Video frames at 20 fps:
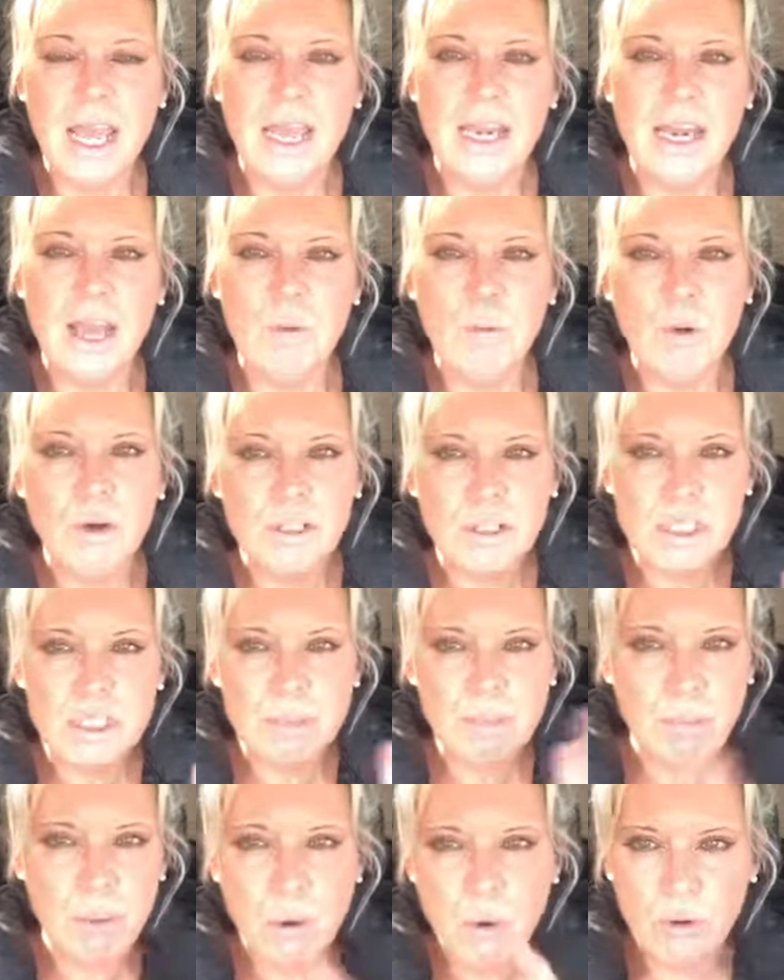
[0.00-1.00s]
Now, what's
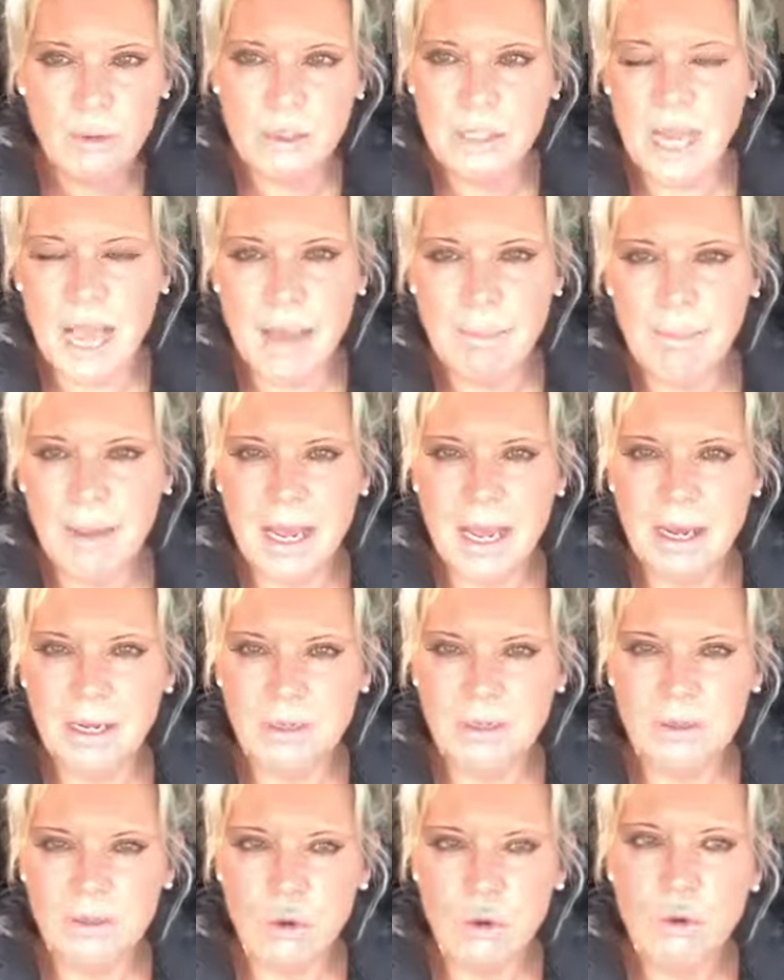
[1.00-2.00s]
important about
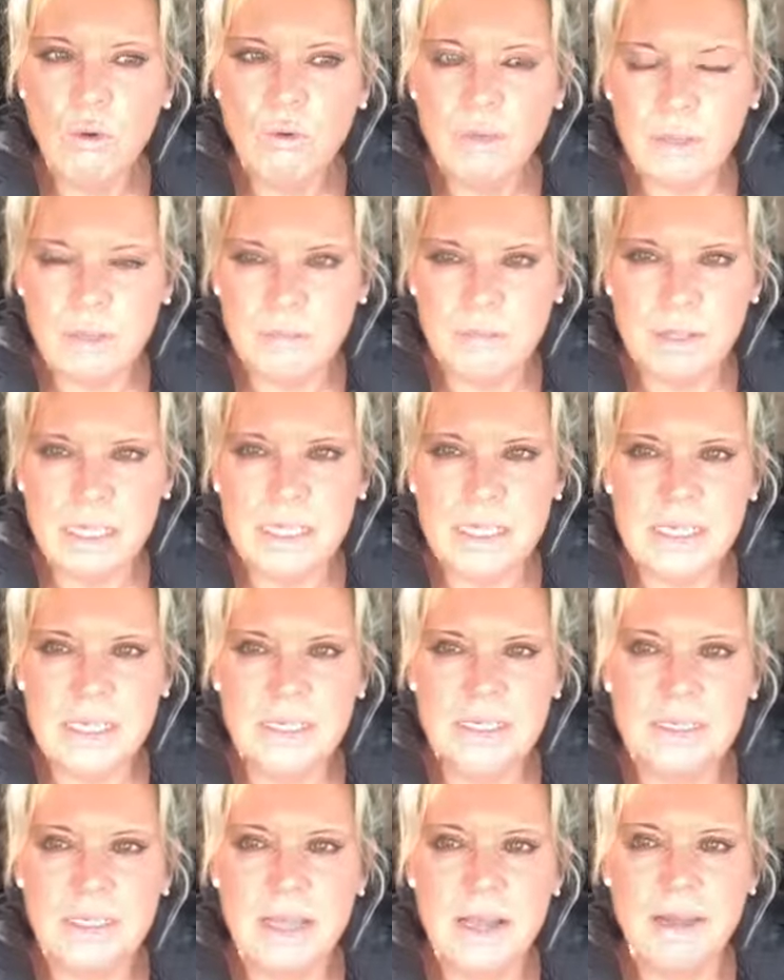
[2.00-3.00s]
all of
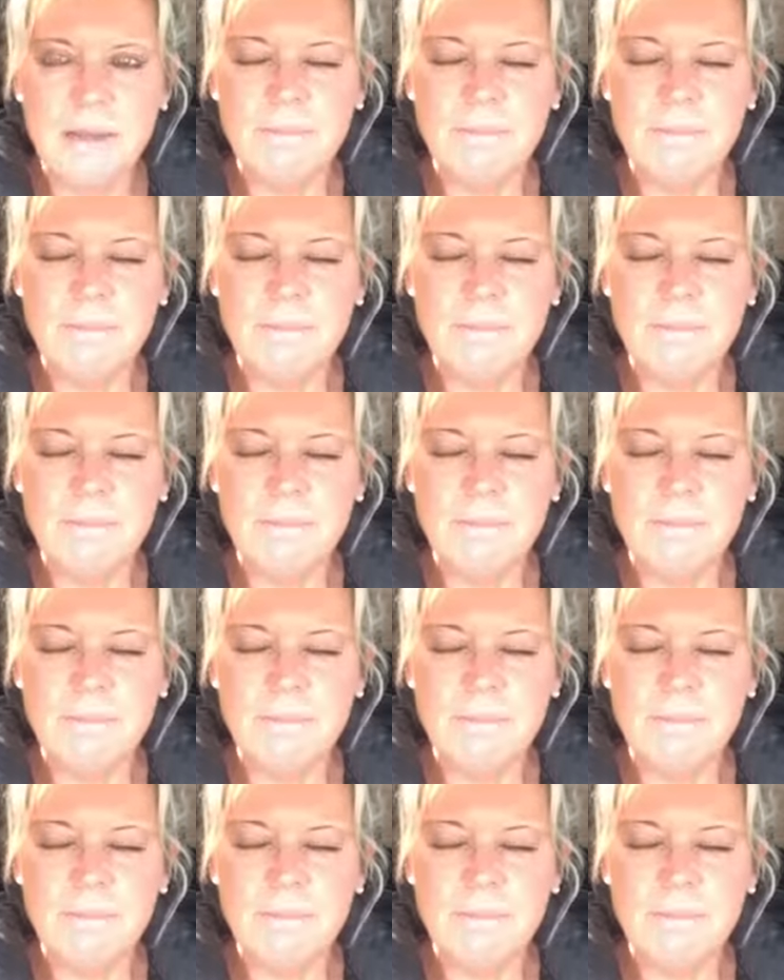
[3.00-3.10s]
this